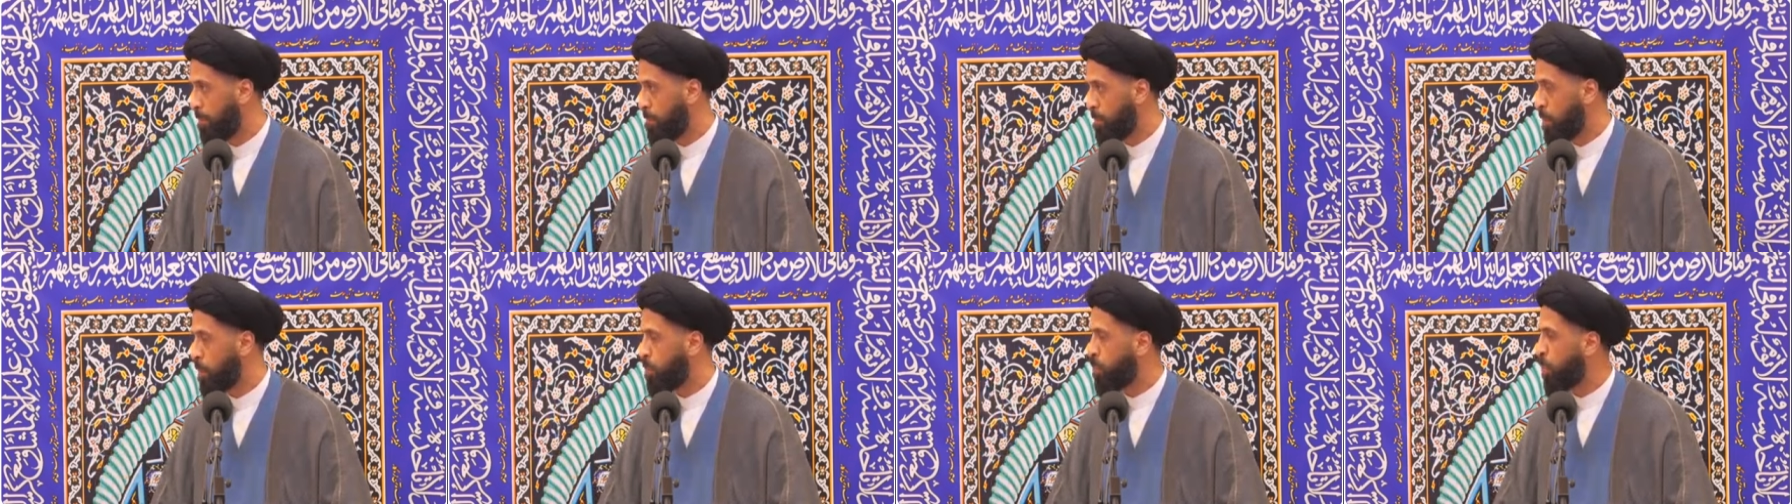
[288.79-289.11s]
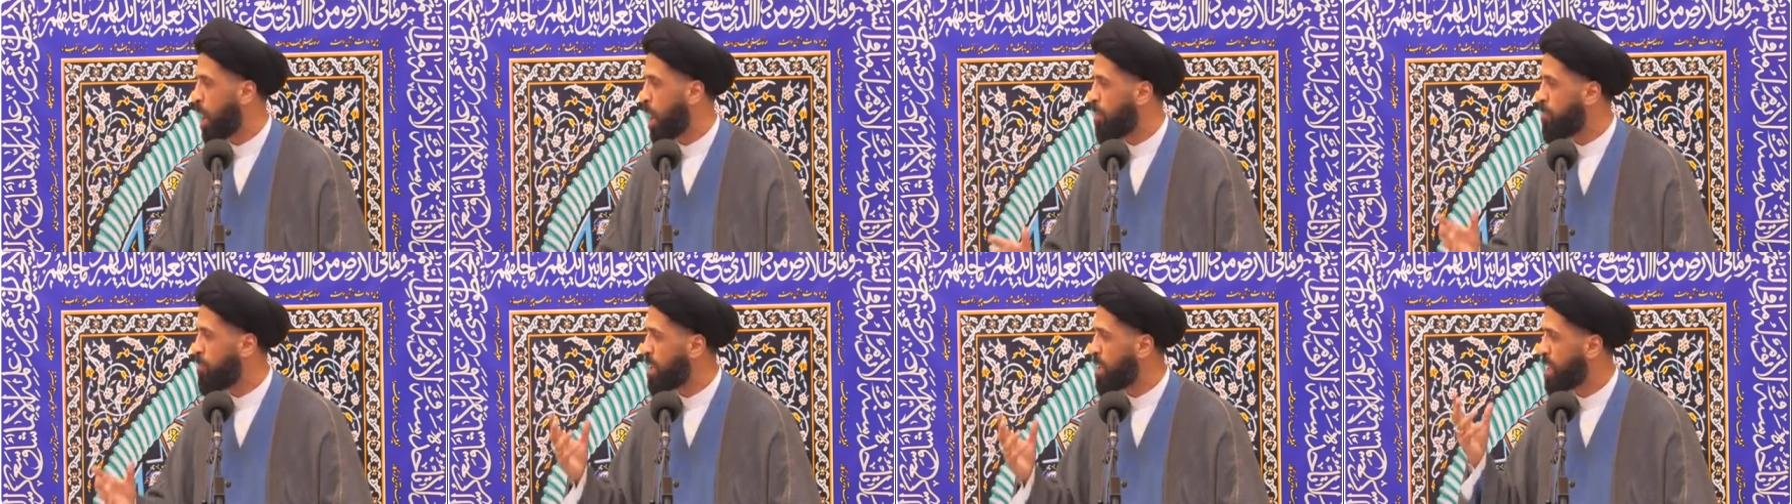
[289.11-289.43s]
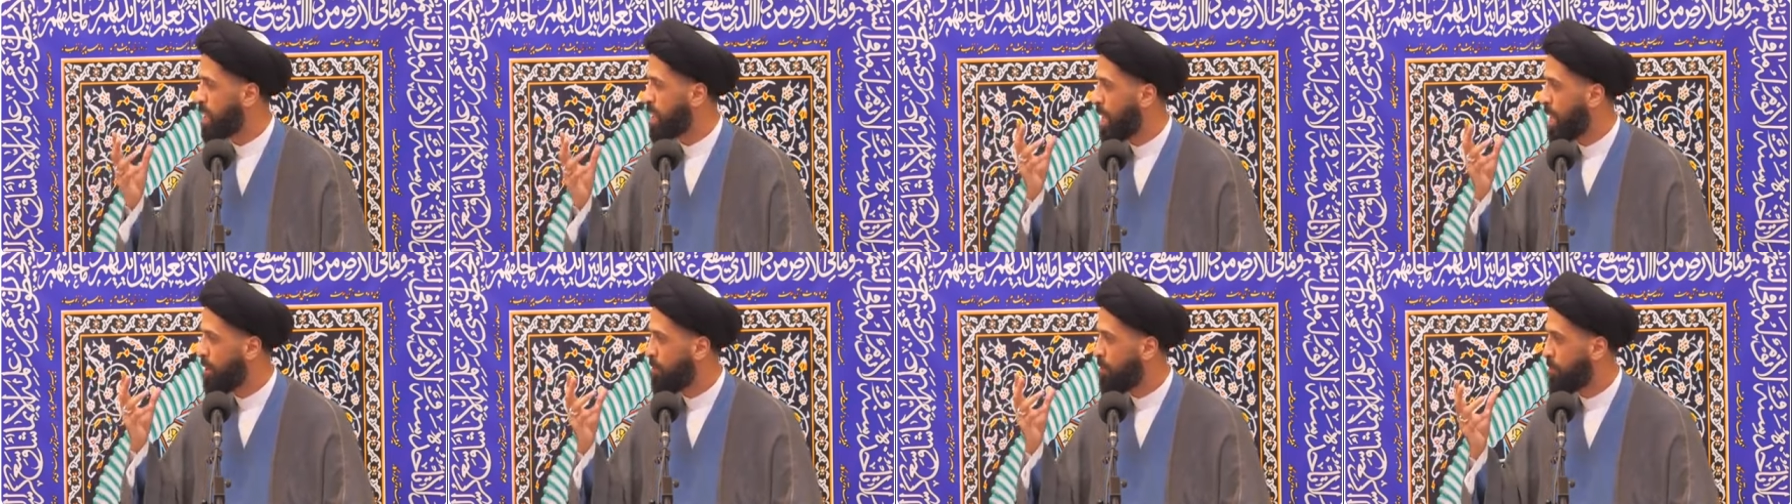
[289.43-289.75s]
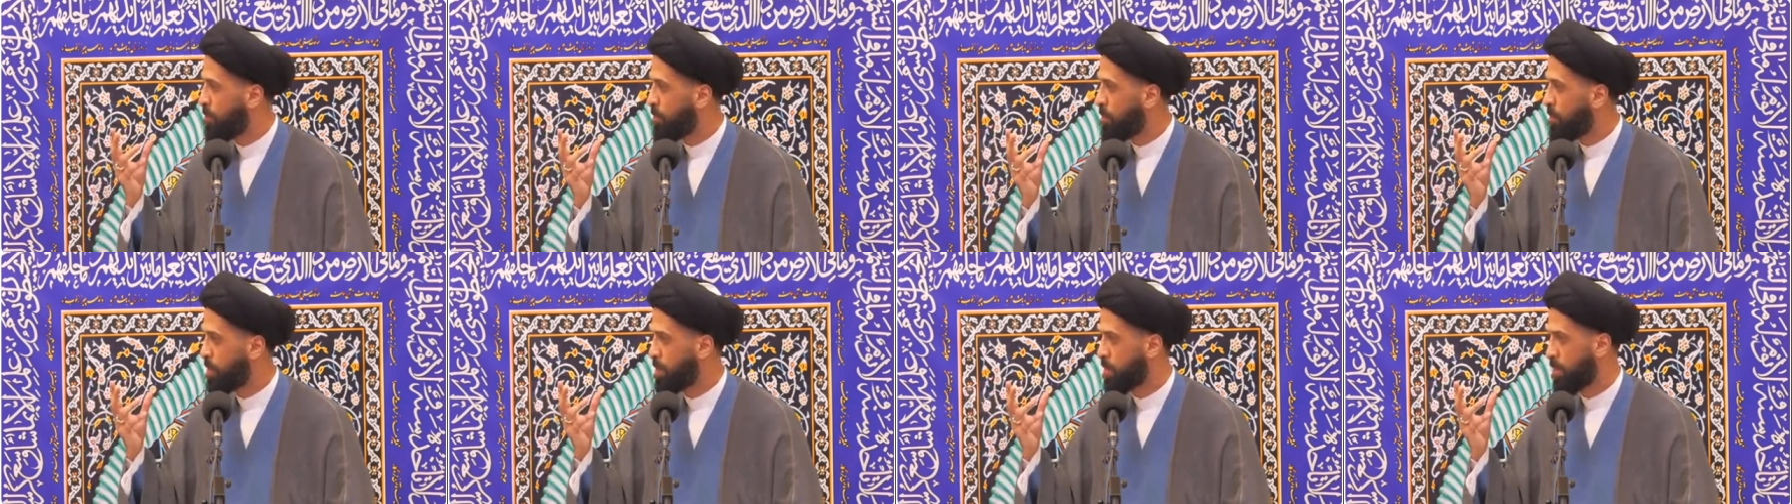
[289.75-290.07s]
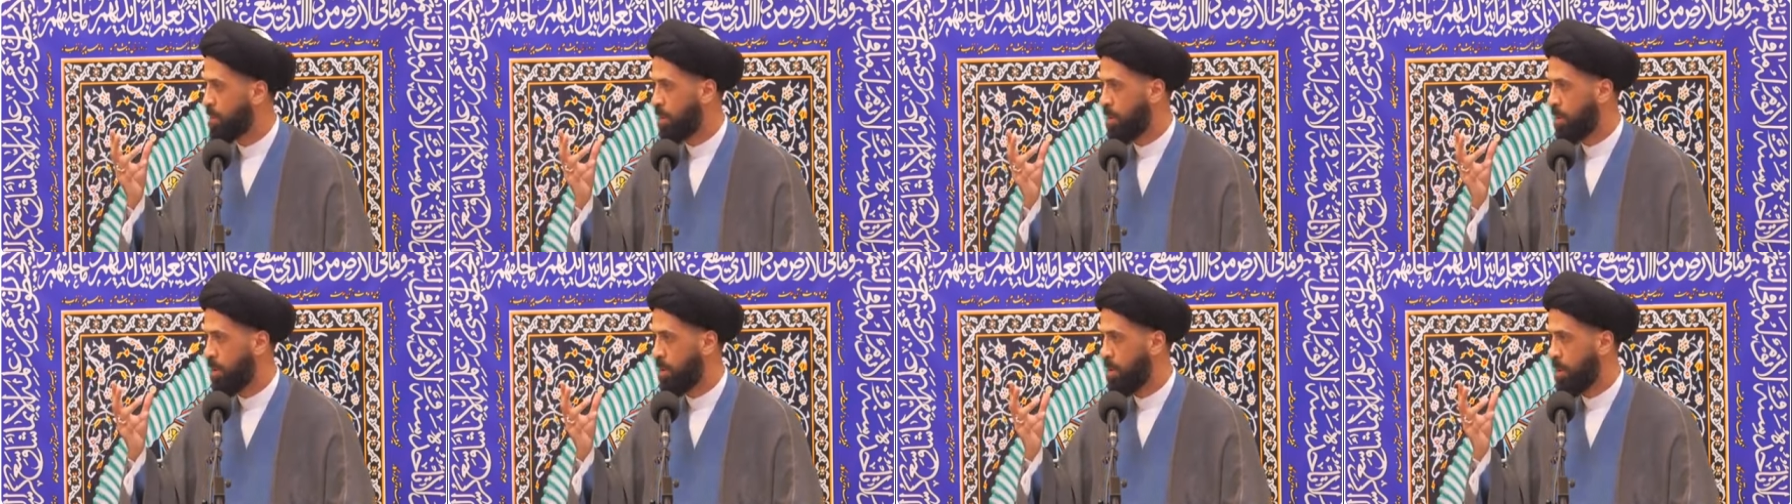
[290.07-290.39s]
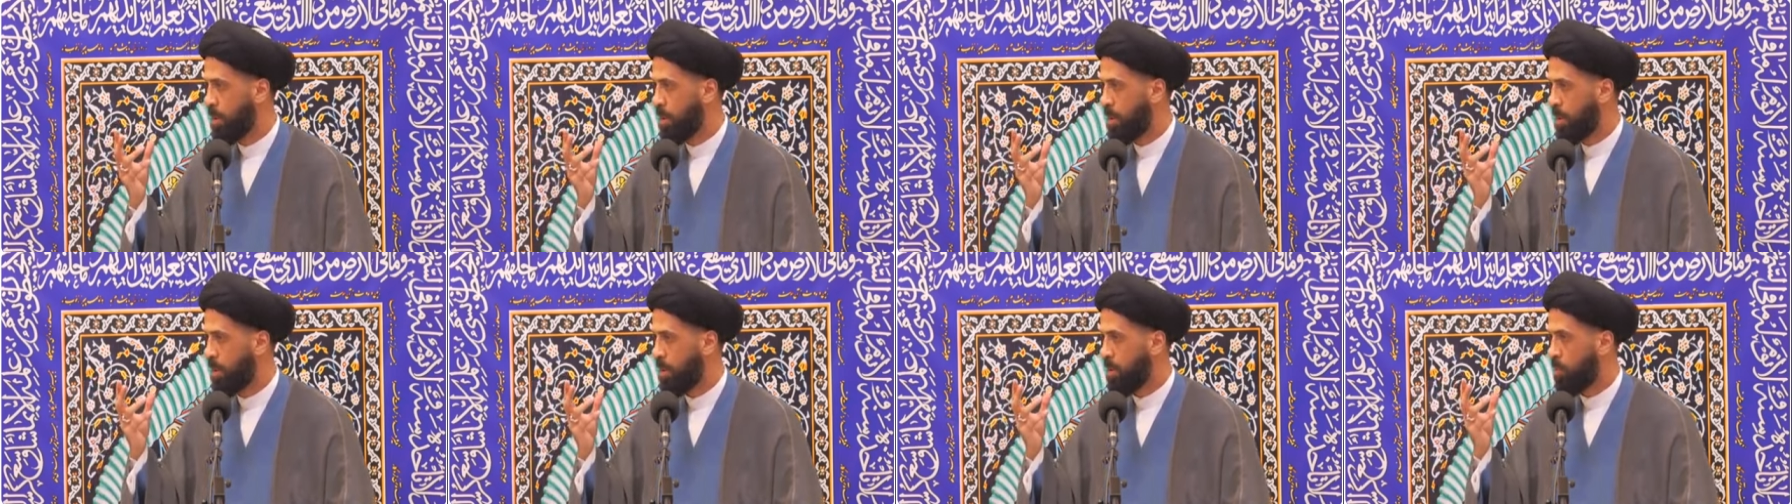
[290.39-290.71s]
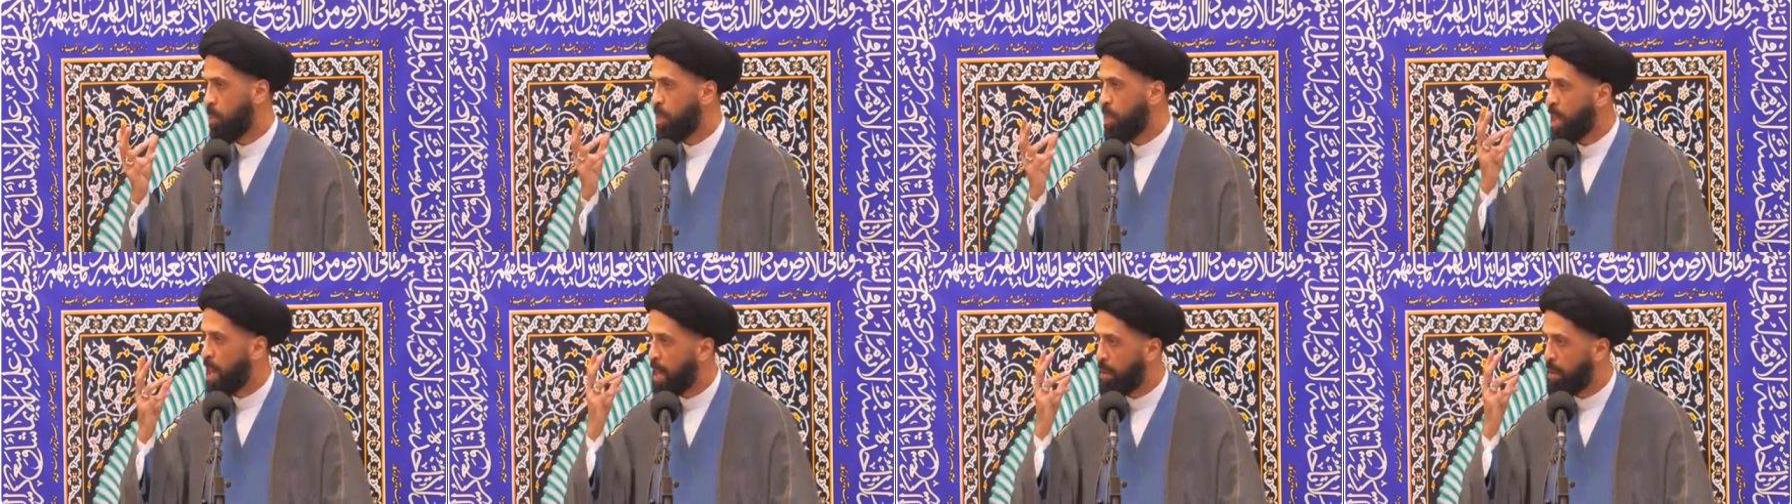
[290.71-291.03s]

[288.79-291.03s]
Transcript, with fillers: The Prophet left with a